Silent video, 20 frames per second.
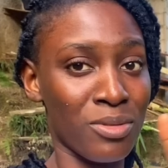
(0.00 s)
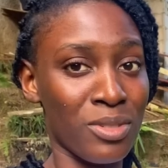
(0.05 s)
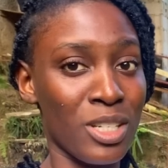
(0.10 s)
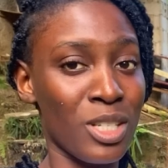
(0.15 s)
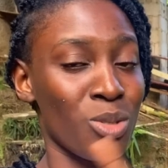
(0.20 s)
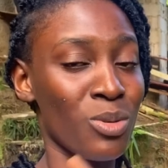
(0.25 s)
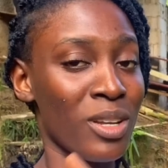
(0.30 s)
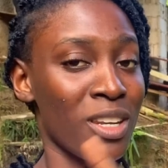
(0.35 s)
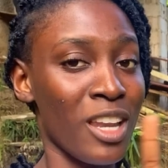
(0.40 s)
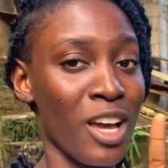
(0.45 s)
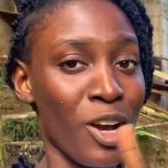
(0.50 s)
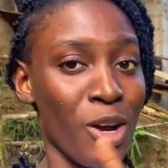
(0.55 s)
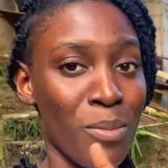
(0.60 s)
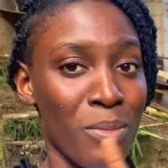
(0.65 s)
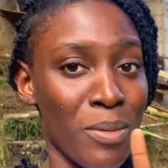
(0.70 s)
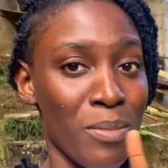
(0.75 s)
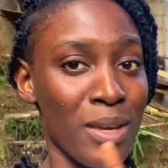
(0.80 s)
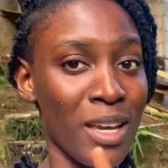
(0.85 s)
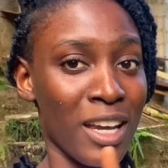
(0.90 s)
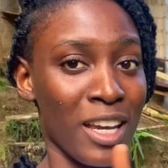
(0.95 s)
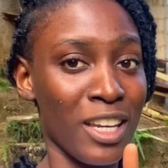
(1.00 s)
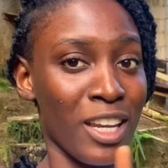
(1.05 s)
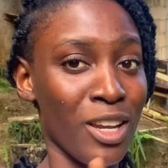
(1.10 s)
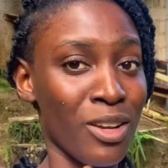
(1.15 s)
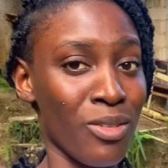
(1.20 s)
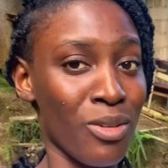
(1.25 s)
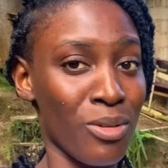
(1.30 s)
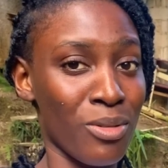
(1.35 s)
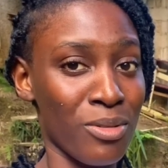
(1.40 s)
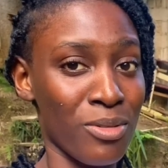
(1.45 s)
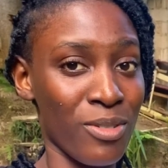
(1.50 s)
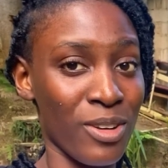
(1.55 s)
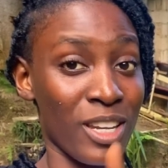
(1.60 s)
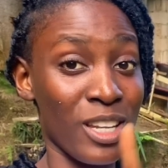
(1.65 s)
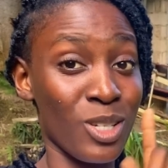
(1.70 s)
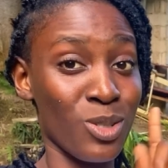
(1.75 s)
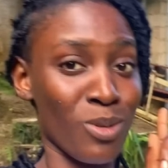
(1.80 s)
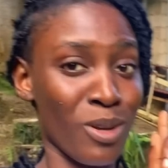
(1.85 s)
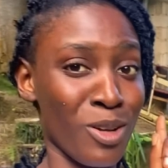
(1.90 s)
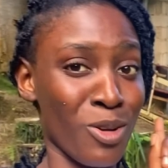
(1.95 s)
This one not going to be baking in no oven.
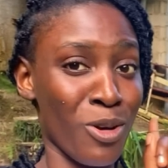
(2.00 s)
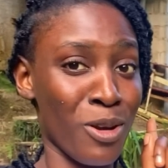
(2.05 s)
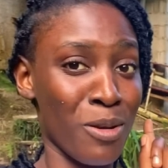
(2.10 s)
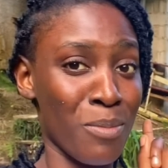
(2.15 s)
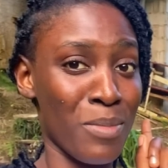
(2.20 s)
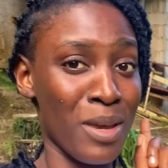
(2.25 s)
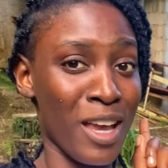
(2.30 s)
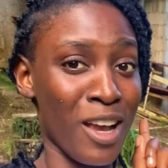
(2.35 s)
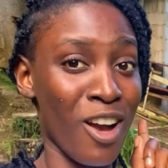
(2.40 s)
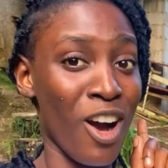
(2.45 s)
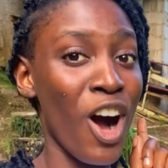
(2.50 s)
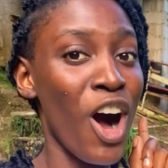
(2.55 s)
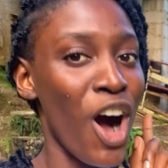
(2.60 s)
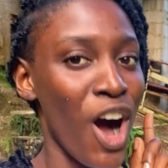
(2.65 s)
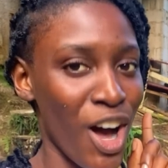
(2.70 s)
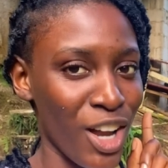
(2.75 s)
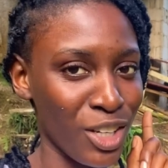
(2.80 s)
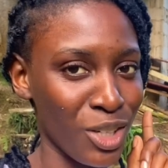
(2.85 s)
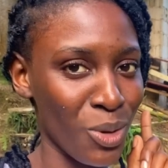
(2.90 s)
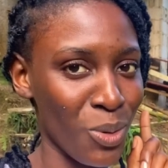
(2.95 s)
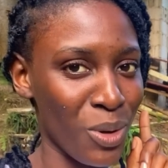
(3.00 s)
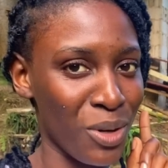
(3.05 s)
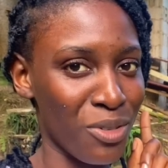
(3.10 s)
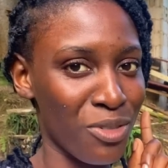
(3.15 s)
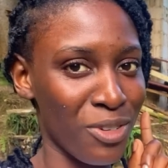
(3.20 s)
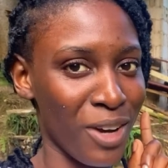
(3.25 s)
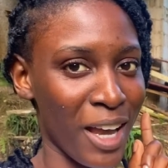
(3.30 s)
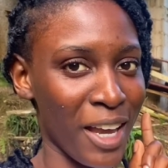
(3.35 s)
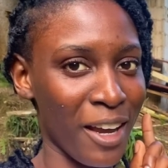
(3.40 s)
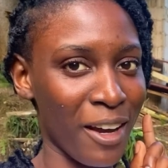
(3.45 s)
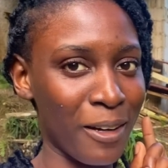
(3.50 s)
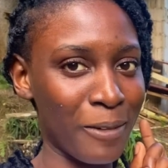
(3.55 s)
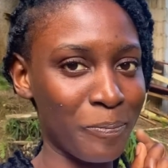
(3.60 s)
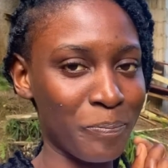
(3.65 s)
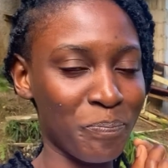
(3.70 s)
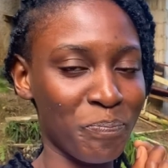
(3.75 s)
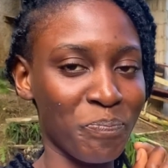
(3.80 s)
This one going to bake on the wood fire.